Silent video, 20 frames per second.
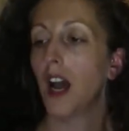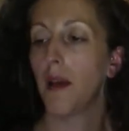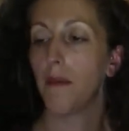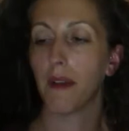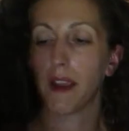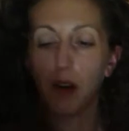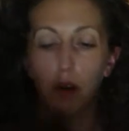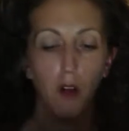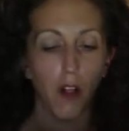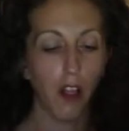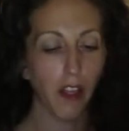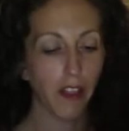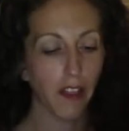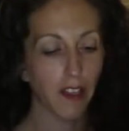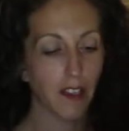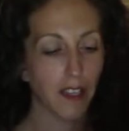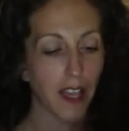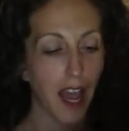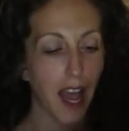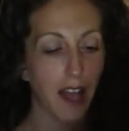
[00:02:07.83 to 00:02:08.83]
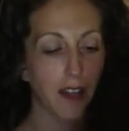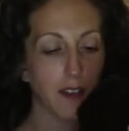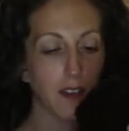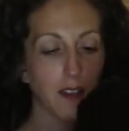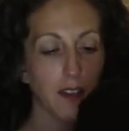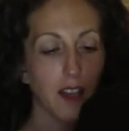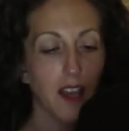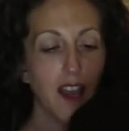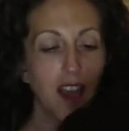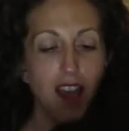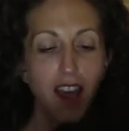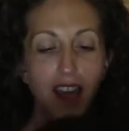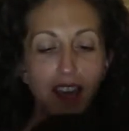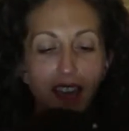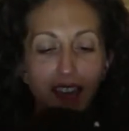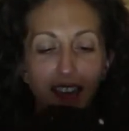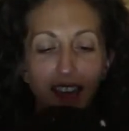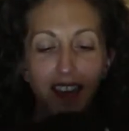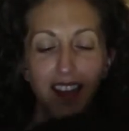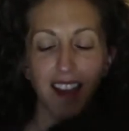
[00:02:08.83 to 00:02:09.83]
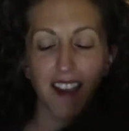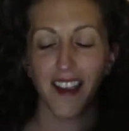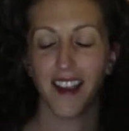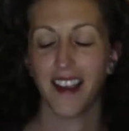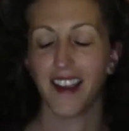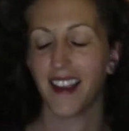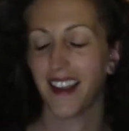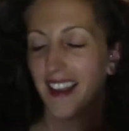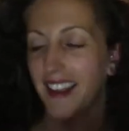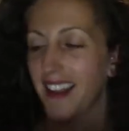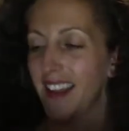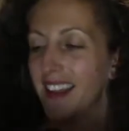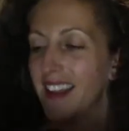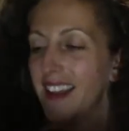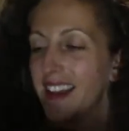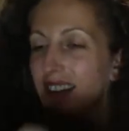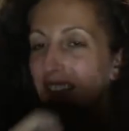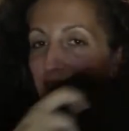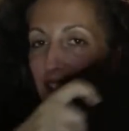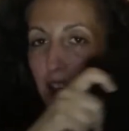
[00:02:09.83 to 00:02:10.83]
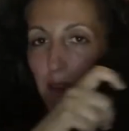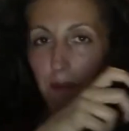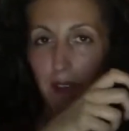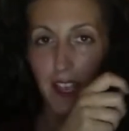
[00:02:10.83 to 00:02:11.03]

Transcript: I made all of these hats. So